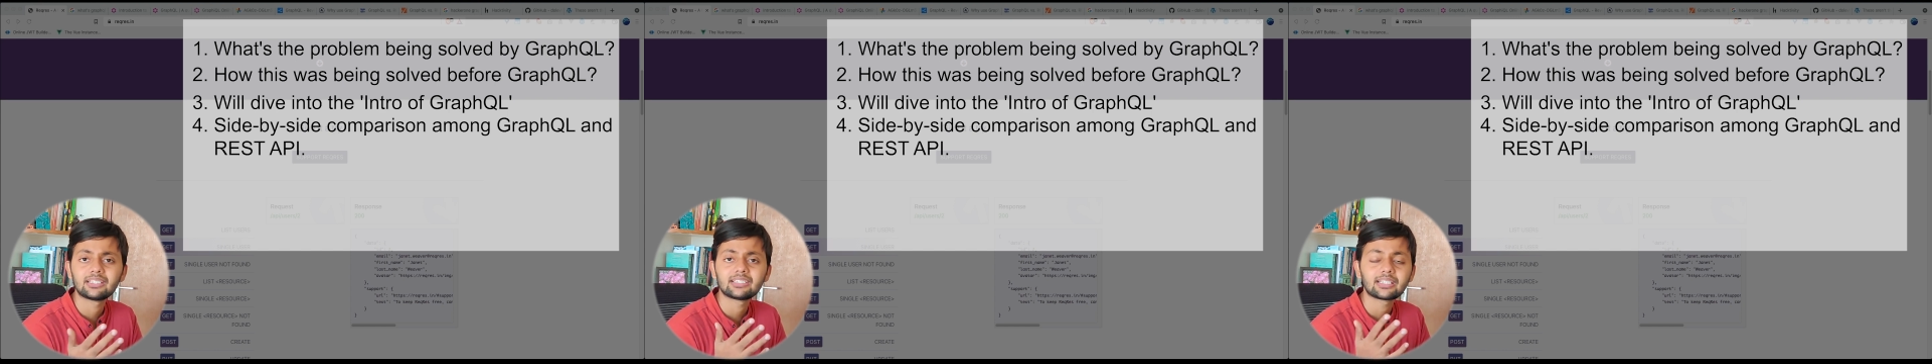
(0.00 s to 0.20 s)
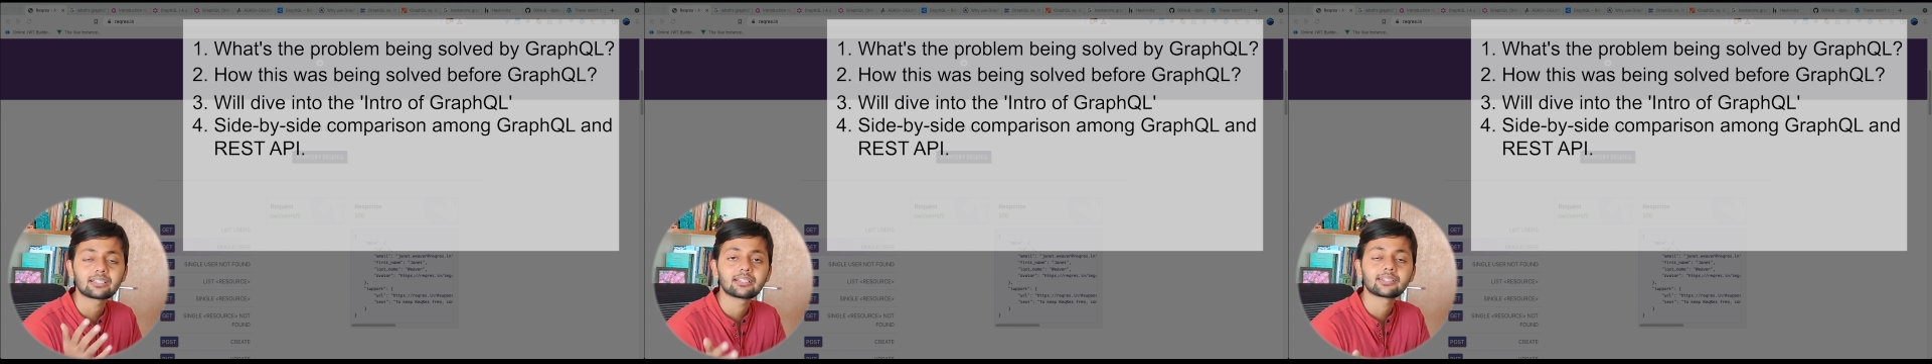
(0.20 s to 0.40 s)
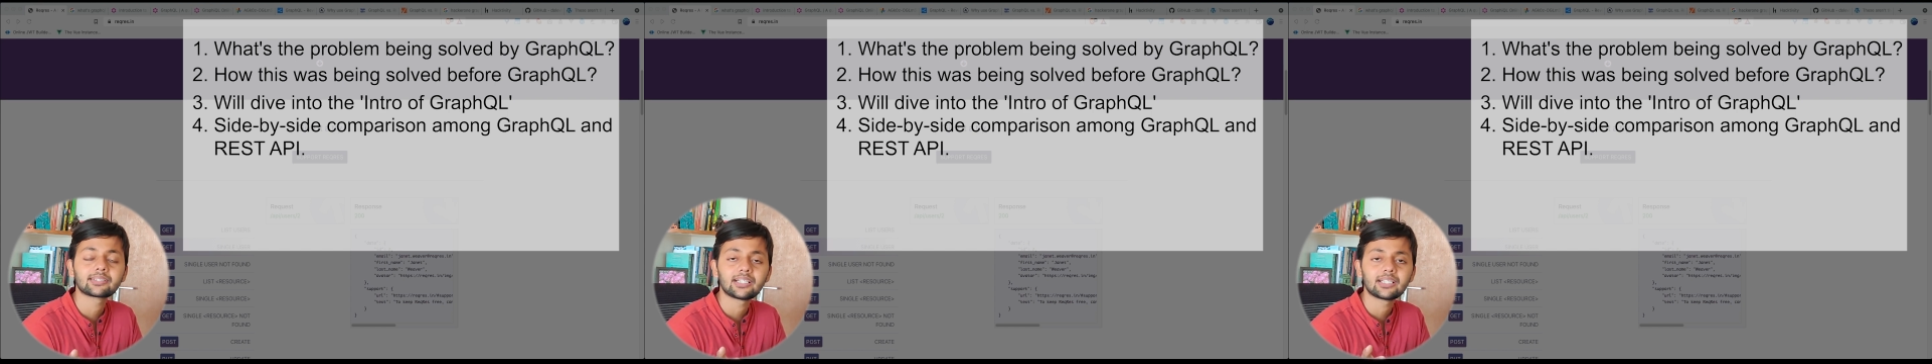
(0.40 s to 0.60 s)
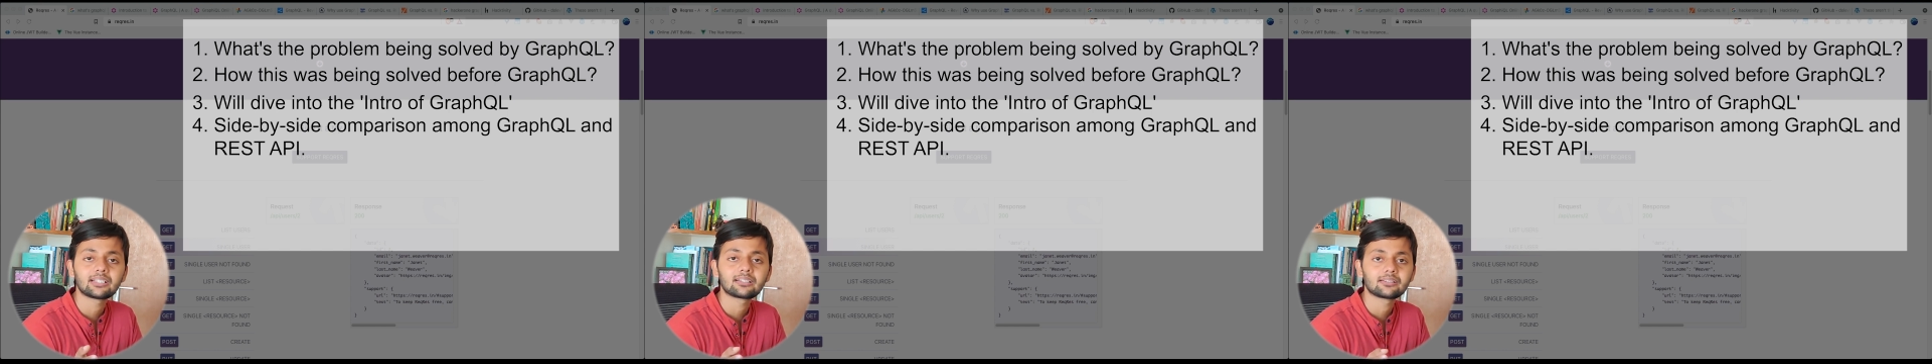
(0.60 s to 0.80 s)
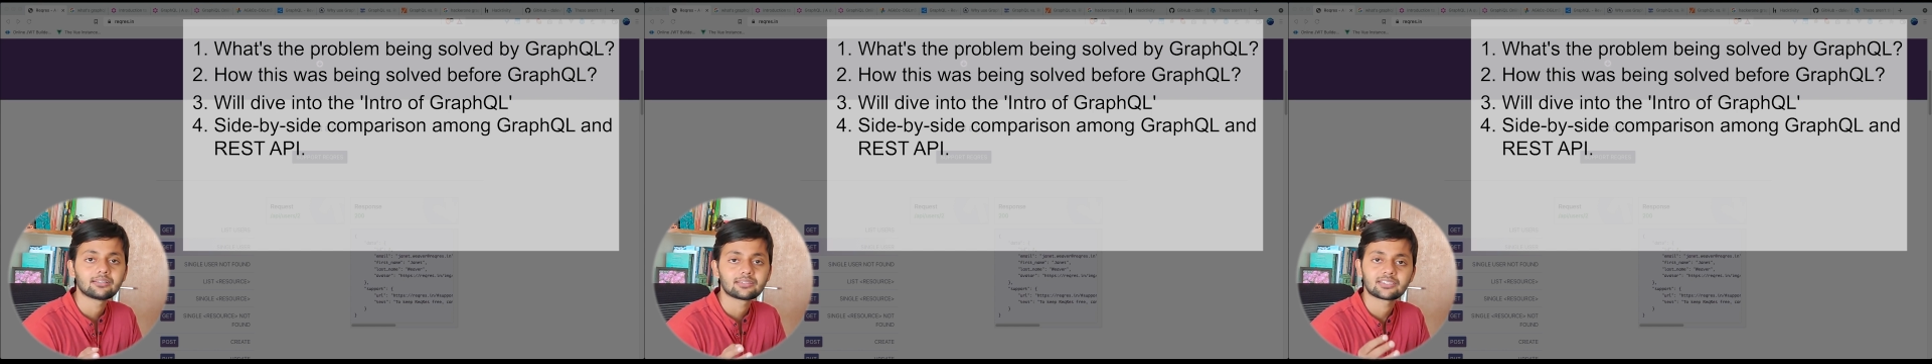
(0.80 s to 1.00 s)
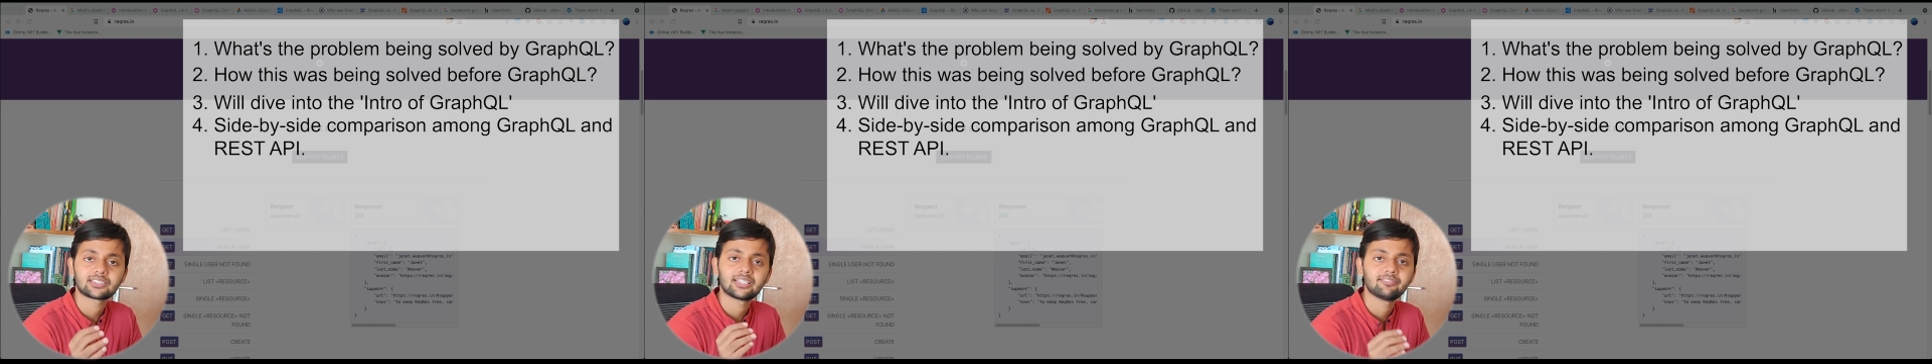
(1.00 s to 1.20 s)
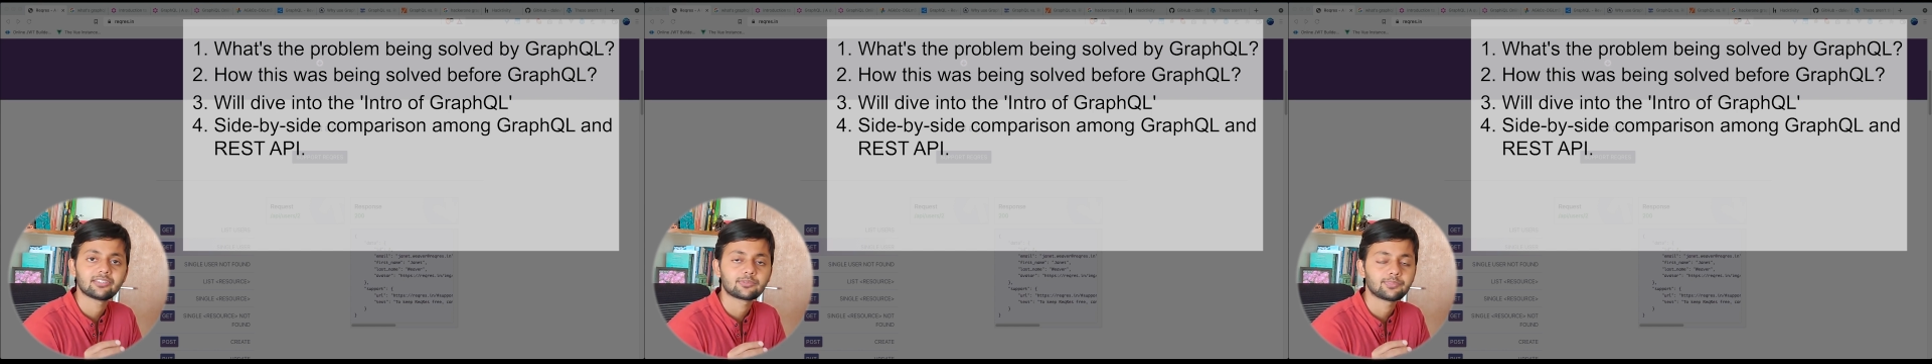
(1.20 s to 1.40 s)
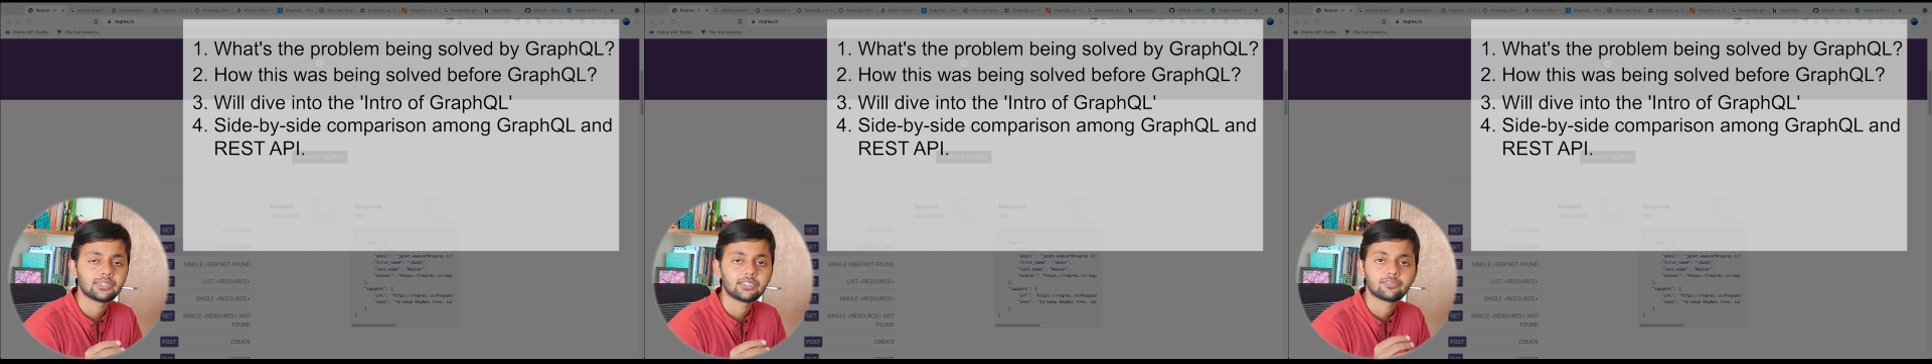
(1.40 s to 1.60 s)
anything like that, stay
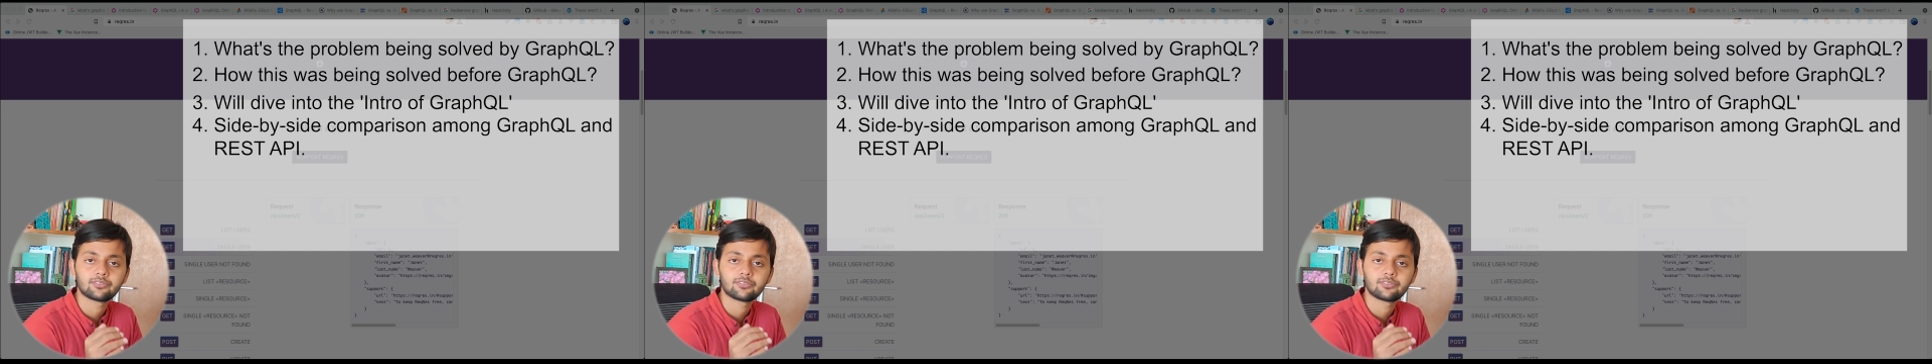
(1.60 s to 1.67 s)
with me.